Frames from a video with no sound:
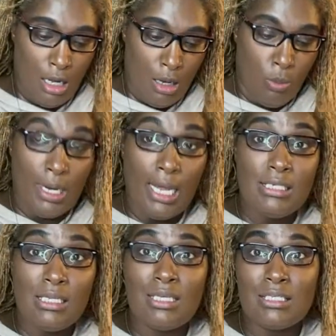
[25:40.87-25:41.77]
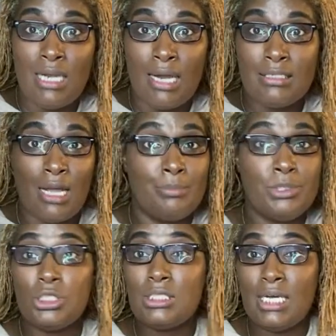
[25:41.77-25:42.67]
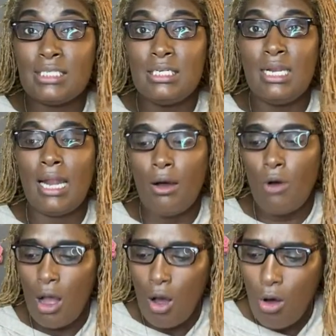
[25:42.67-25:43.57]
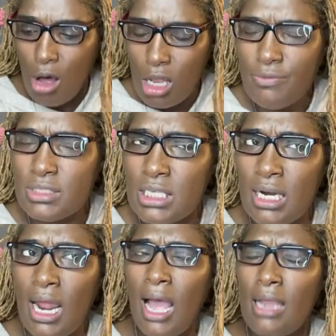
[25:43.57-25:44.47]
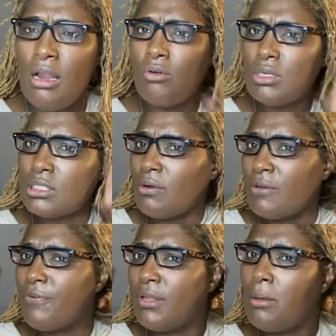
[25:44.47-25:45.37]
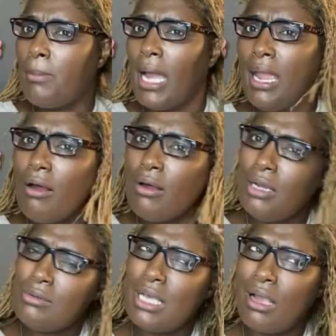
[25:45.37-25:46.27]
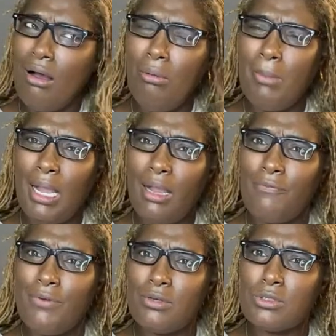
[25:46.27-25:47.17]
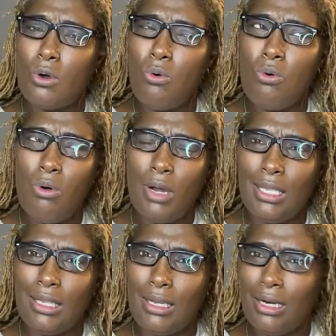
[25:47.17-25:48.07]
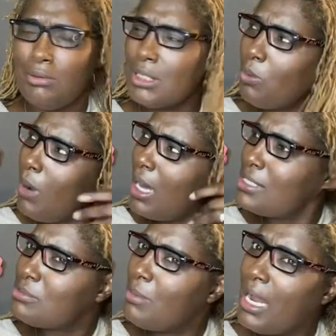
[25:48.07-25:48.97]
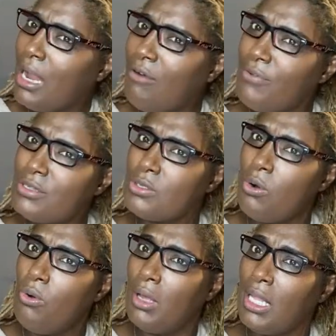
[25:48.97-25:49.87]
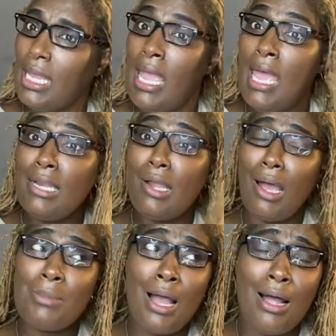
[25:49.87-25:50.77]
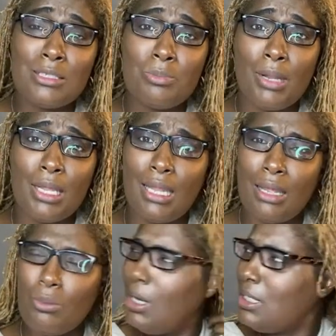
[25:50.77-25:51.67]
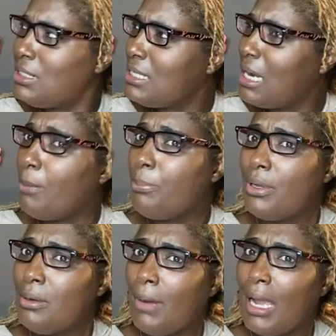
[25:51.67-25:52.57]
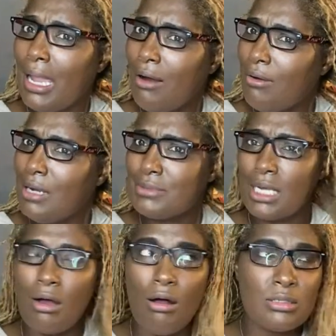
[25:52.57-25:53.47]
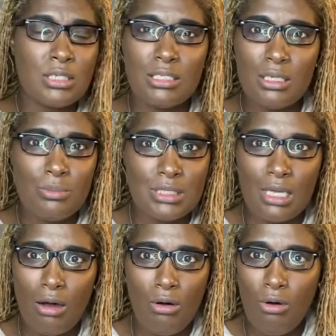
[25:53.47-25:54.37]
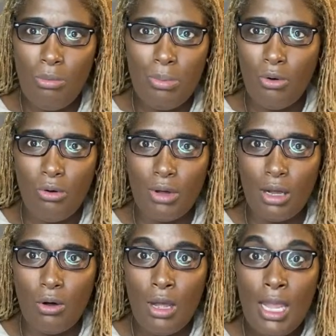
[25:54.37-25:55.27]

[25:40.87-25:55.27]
When I did this 9 times, just testing it out, all of a sudden I noticed I was feeling my hair, and I was like, oh, my hair feels oily. And I was like, why does my hair feel so oily? Now I'm contemplating, like, what did I put in my hair? And I was like, all I did was that jojoba oil.